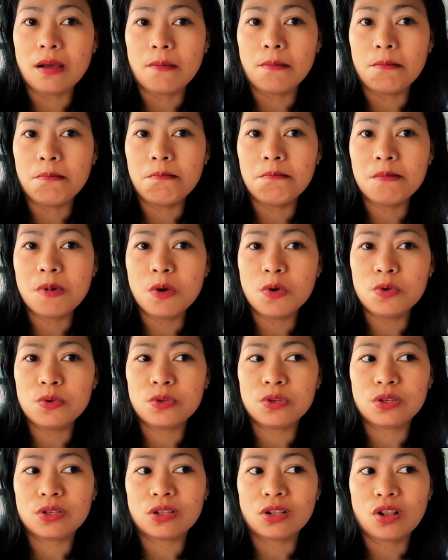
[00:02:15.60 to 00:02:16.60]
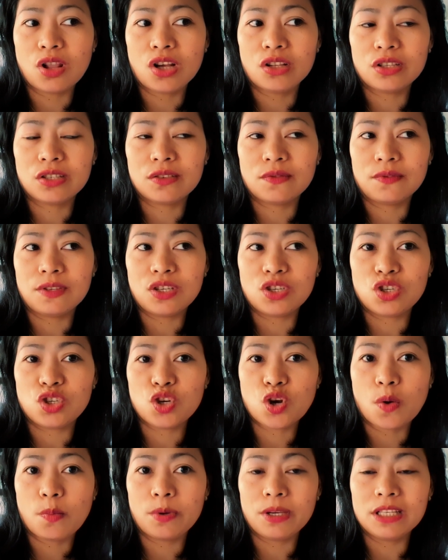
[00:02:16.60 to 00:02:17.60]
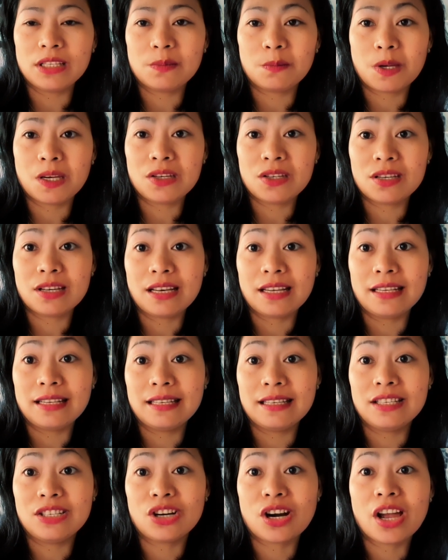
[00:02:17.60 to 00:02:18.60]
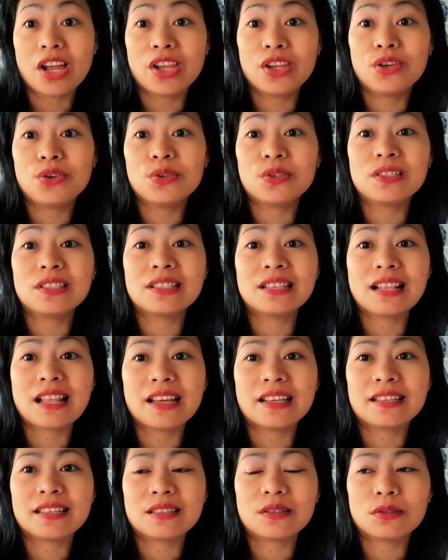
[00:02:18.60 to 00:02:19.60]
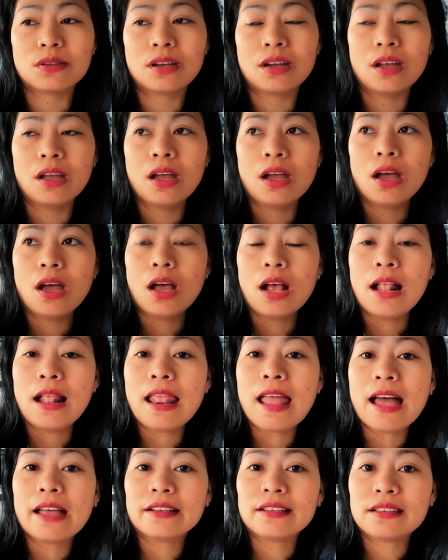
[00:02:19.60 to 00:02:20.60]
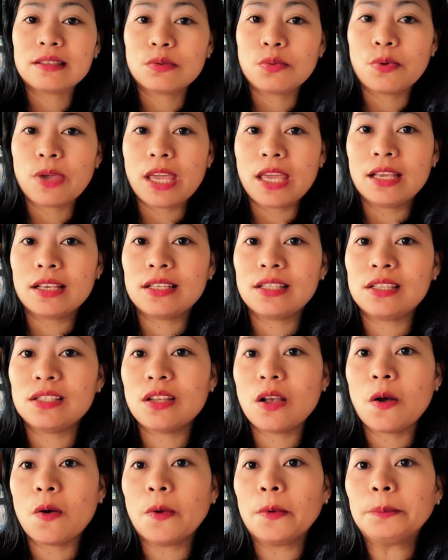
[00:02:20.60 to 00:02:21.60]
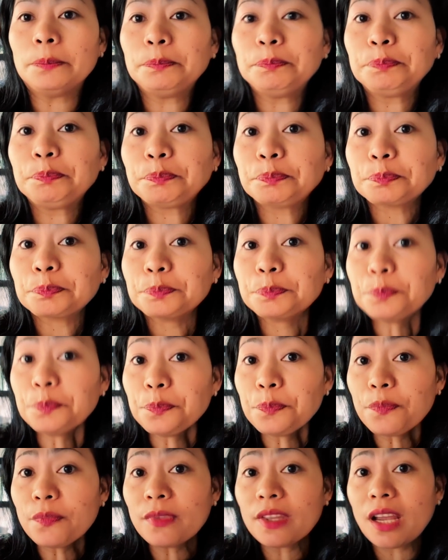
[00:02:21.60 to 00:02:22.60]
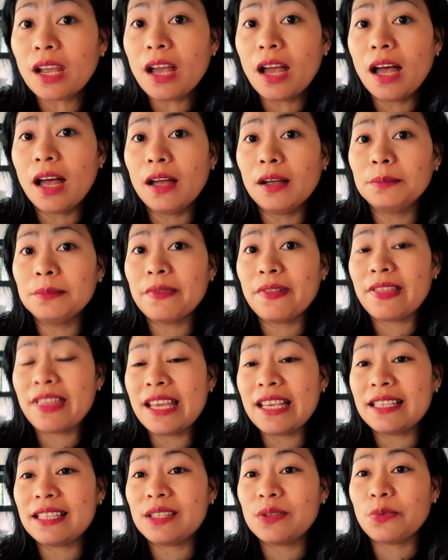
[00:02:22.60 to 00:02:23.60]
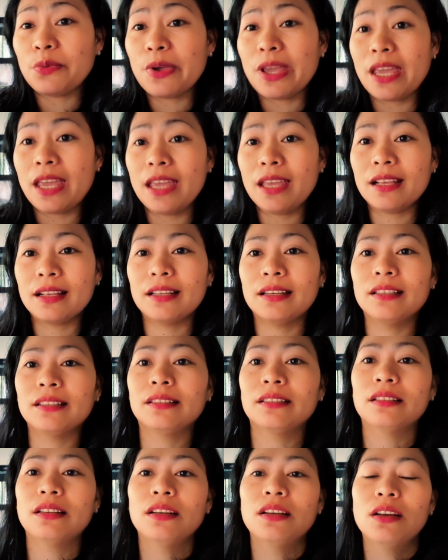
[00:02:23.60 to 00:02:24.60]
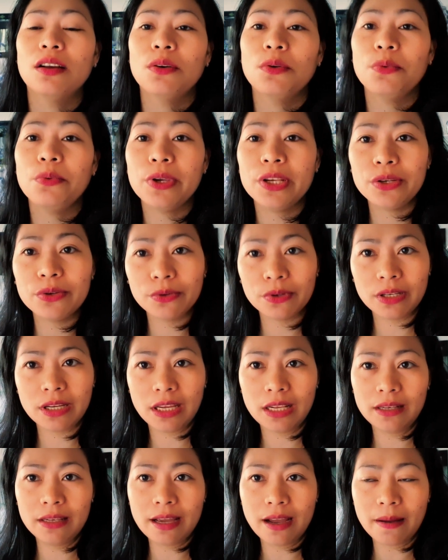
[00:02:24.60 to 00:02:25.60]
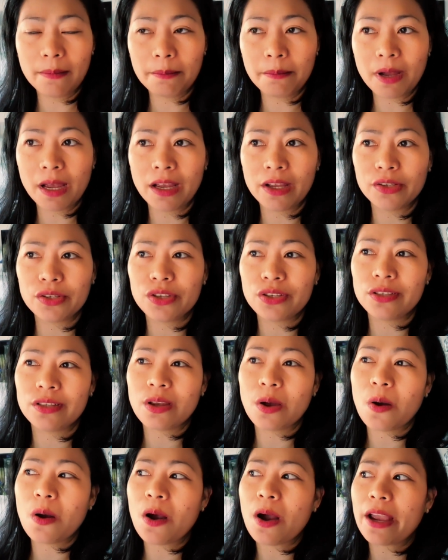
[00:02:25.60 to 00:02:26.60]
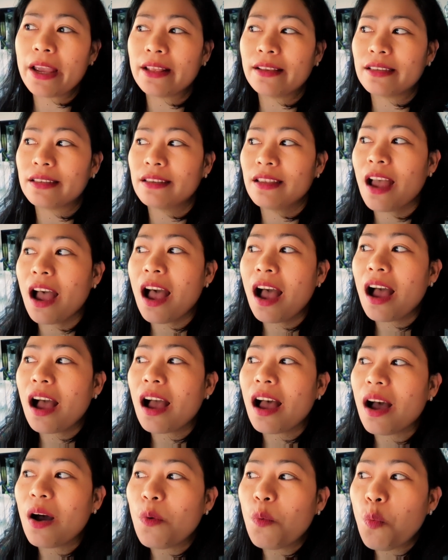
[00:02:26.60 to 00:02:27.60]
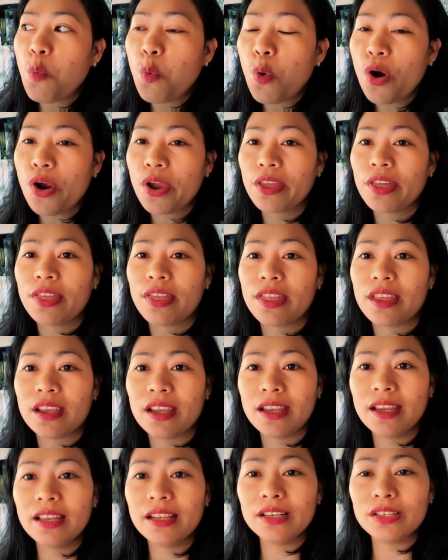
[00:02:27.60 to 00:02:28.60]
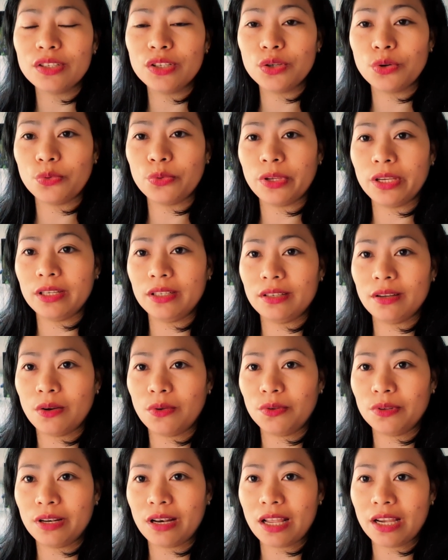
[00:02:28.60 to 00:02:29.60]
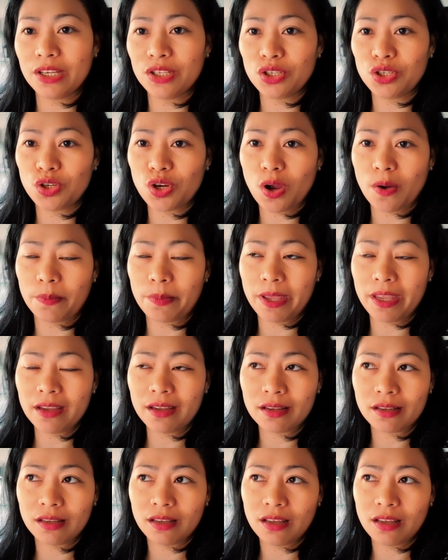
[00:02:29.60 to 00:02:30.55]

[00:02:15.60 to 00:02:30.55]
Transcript: most lots of the shopping, especially dry goods last last week. So um, this week we don't need that much, so it's not worth it doing the online shopping.